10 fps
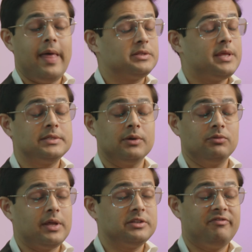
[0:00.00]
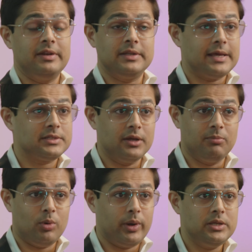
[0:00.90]
That's a
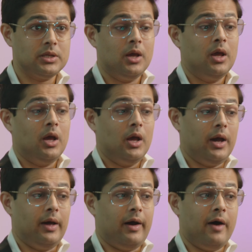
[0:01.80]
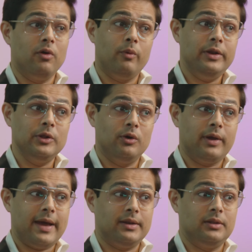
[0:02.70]
fantastic point. Other way to
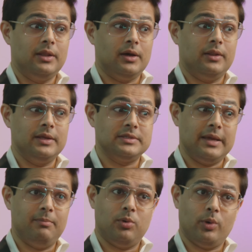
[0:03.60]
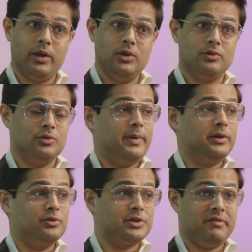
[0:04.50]
look at the same point, or to
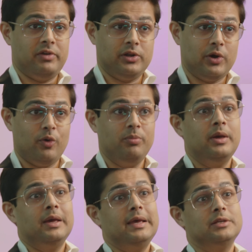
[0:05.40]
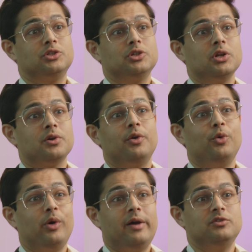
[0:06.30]
better drive it home, is children
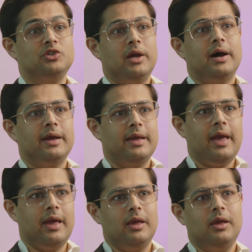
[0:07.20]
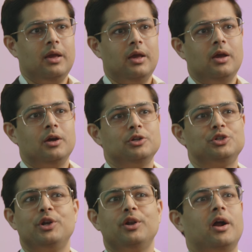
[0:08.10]
who have JIA
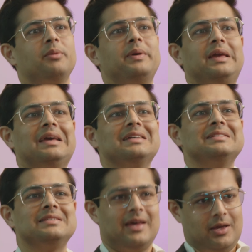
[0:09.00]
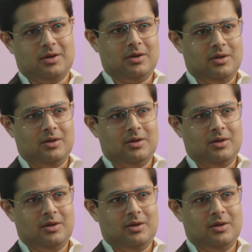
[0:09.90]
should not be sick.